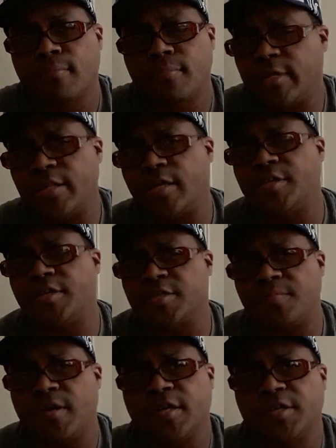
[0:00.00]
It
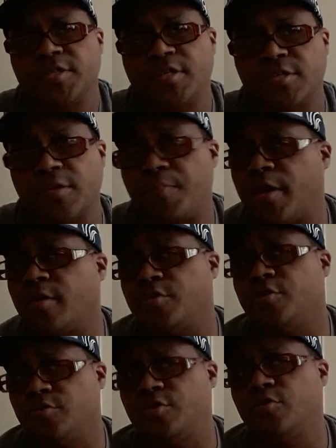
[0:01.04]
doesn't make any sense.
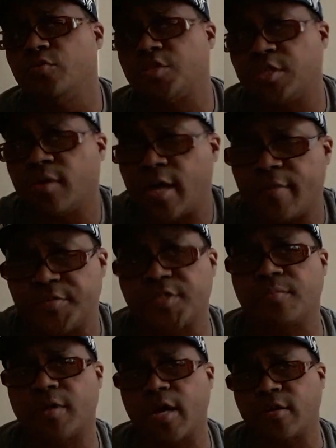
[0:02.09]
Apparently you do still have
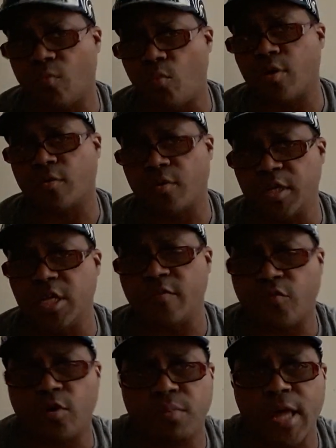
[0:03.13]
some kind of want or need
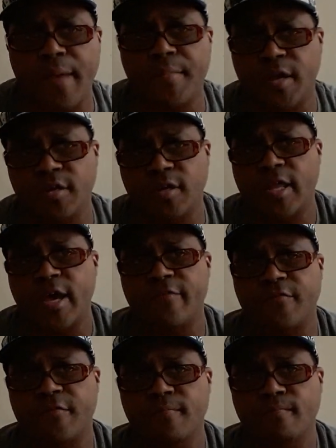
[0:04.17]
for a black man in your
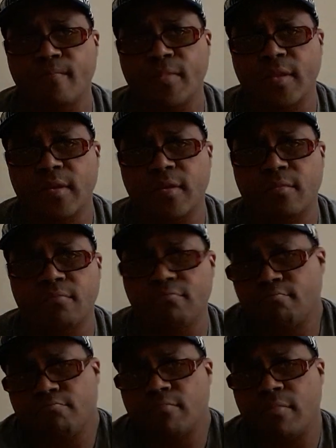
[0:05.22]
life.
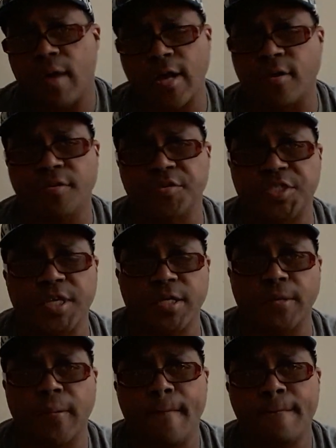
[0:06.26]
I don't
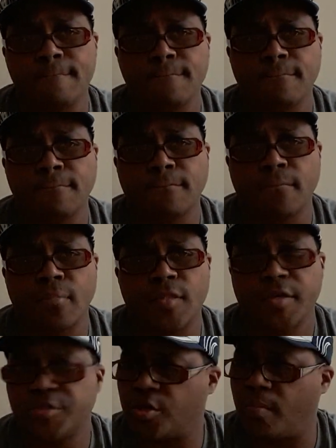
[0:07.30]
understand it.
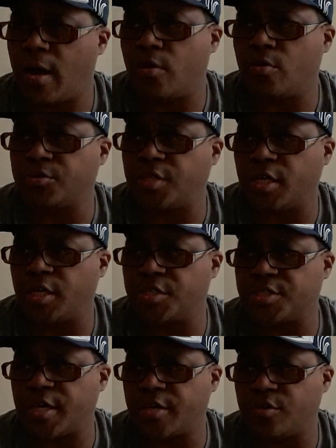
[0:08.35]
So my whole thing
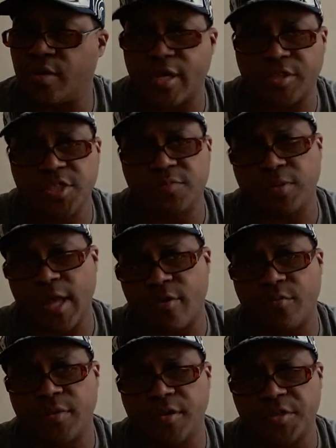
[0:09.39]
is, like, you got these black
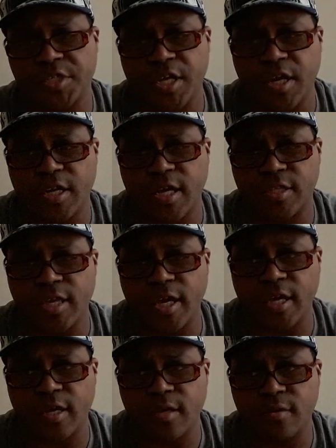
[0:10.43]
women that are saying that
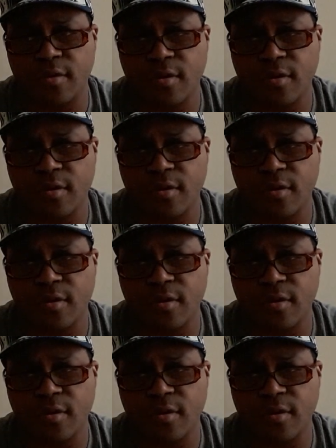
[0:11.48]
they